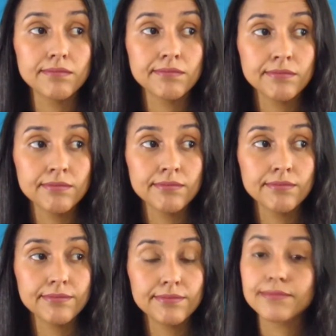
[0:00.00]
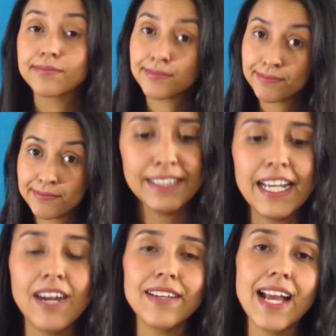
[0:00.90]
I'm not a morning person.
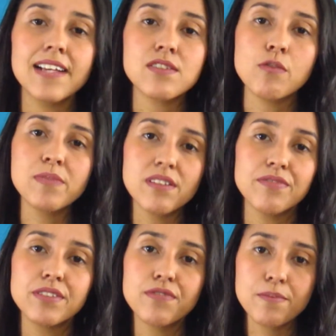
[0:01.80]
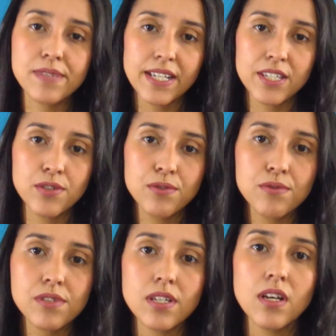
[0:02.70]
Now guys, observe the verbs I
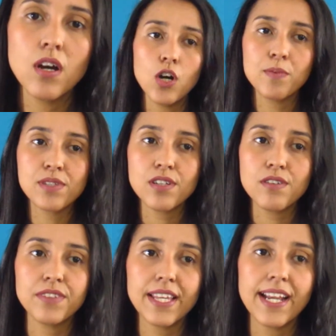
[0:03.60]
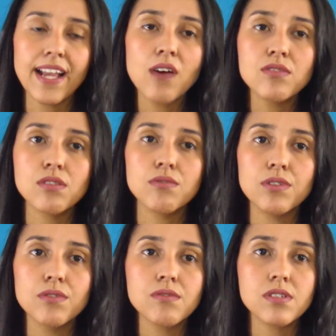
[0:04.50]
used. Observe that I also
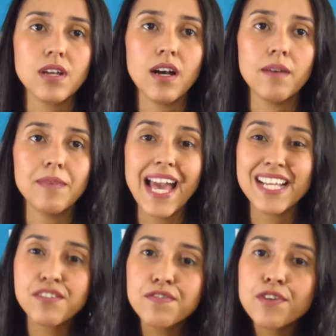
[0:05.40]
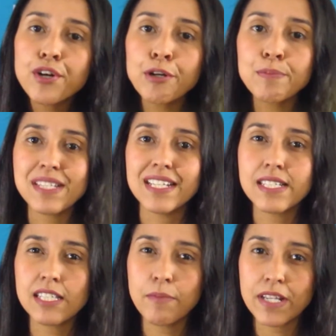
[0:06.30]
used adverbs and
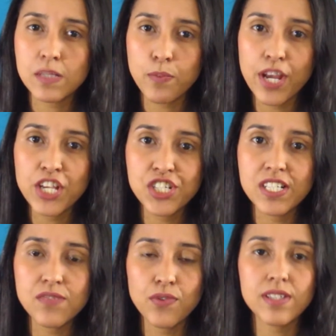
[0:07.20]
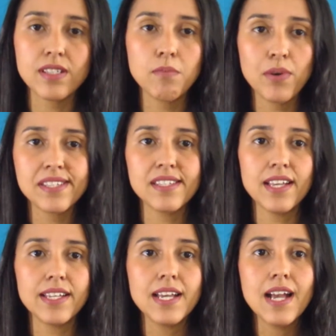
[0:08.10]
some expressions. For example, I
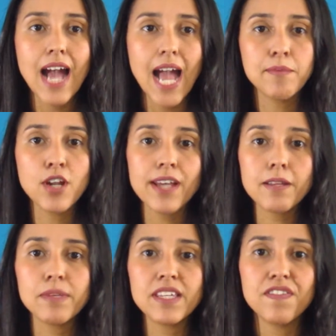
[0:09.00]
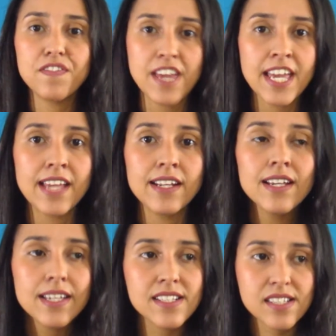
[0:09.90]
said, I'm not a big fan,
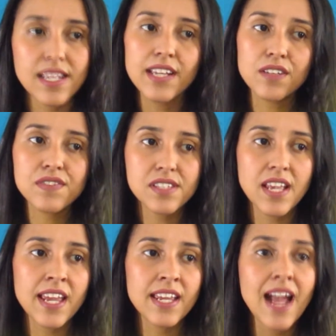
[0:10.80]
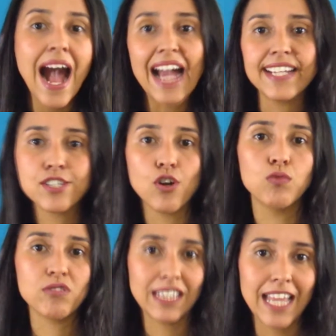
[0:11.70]
instead of saying, I
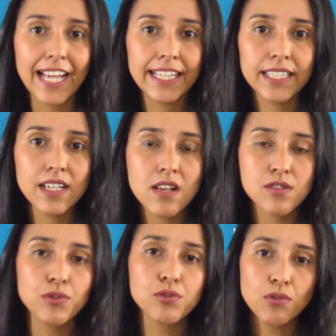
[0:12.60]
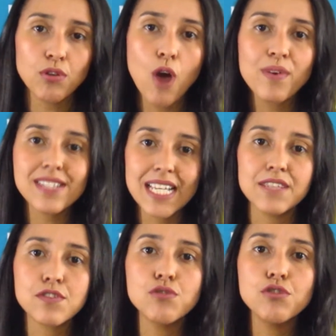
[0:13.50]
don't like. So you don't always
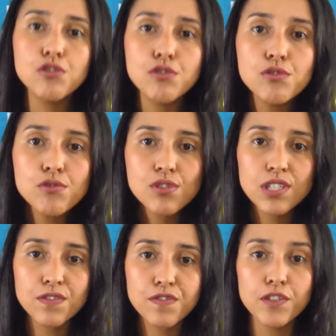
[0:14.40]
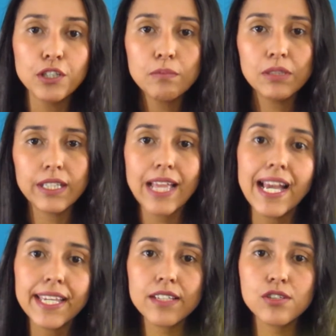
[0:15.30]
have to use the verb
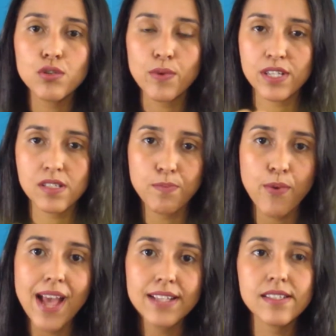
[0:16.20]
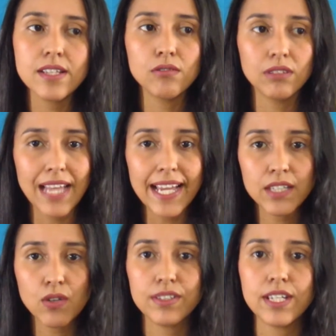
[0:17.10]
like to express that you
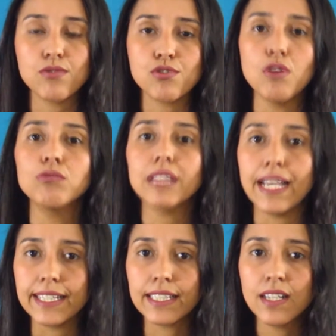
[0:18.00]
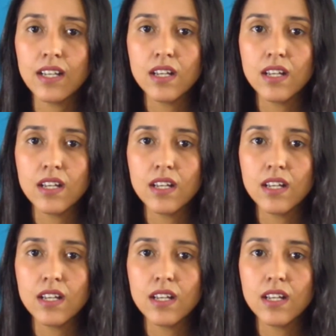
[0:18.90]
like or that you don't like.